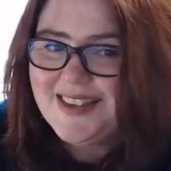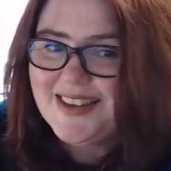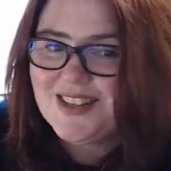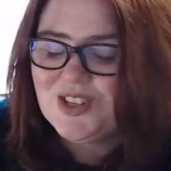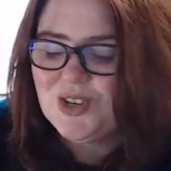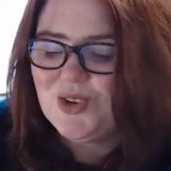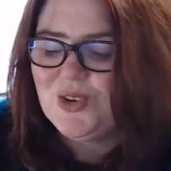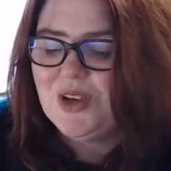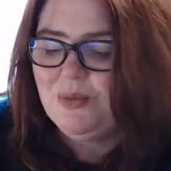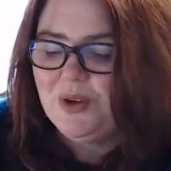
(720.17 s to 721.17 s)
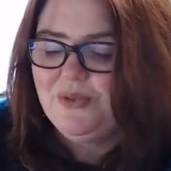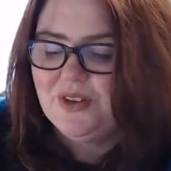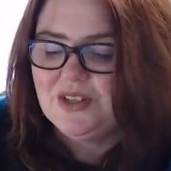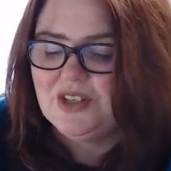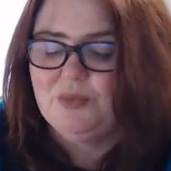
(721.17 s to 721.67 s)
thing too with
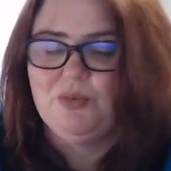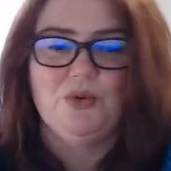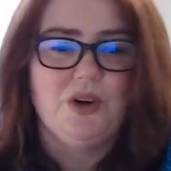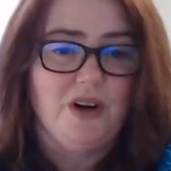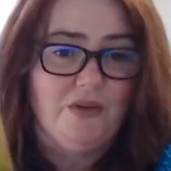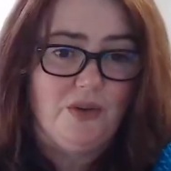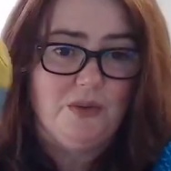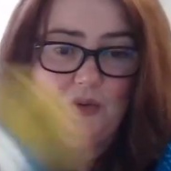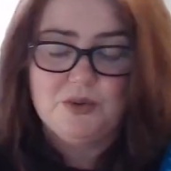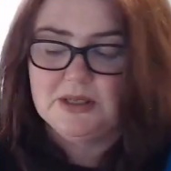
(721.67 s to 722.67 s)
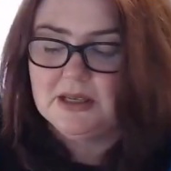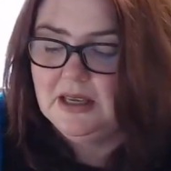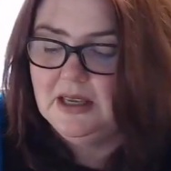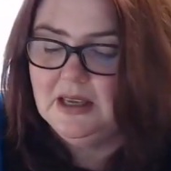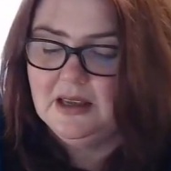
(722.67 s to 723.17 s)
Vintage Abroad, and I've got them all sitting
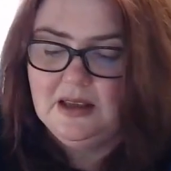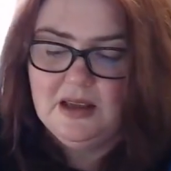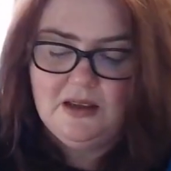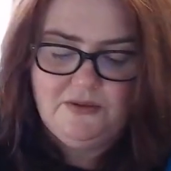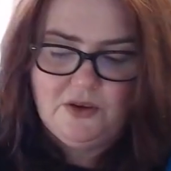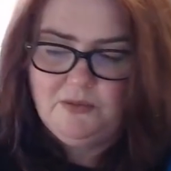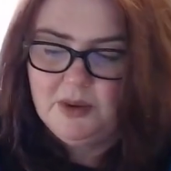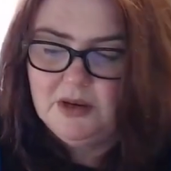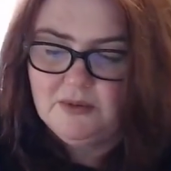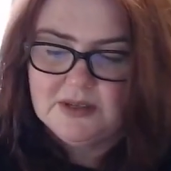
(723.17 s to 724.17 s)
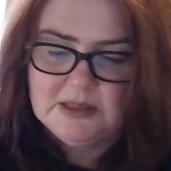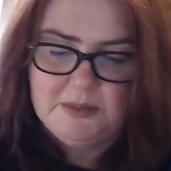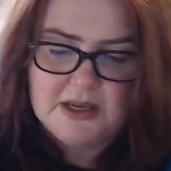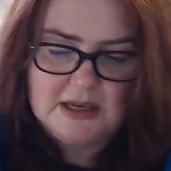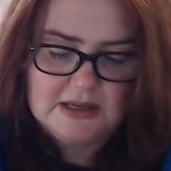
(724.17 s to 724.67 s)
here, if you've been on the
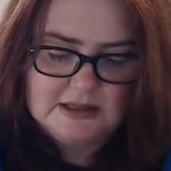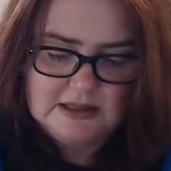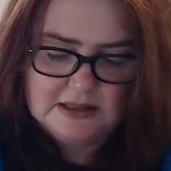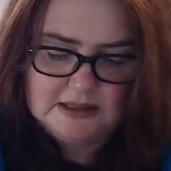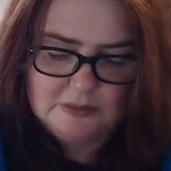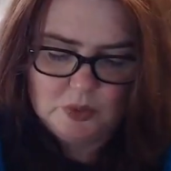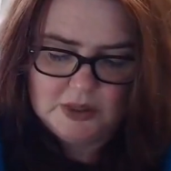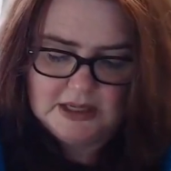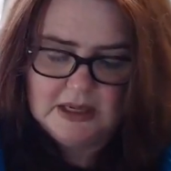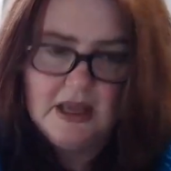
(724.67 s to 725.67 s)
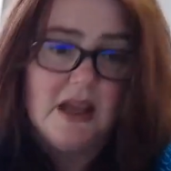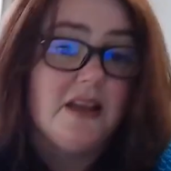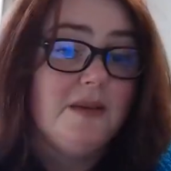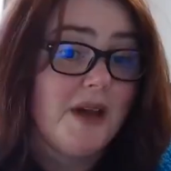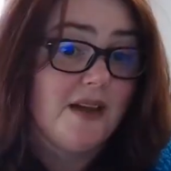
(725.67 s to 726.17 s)
speakeasy this morning,
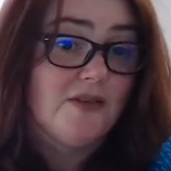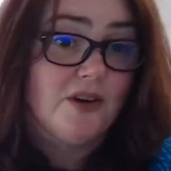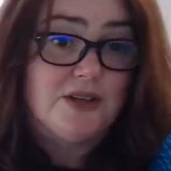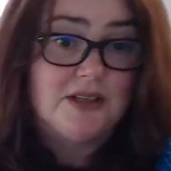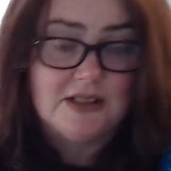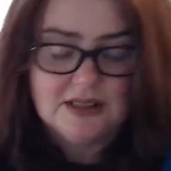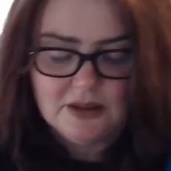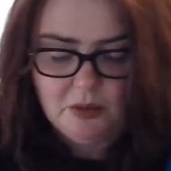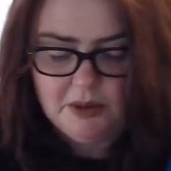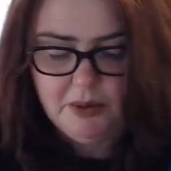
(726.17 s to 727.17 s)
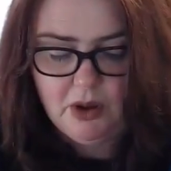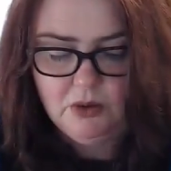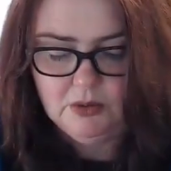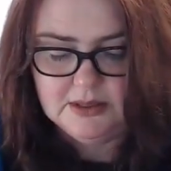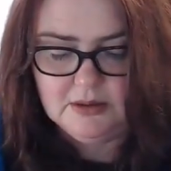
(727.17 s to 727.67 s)
you may have noticed just a wee
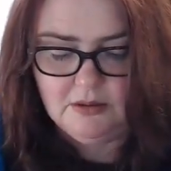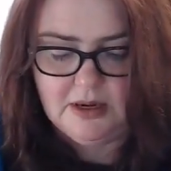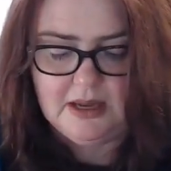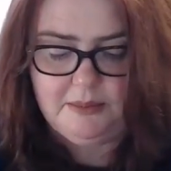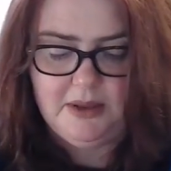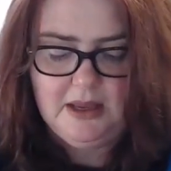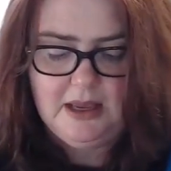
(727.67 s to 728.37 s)
poll has gone up.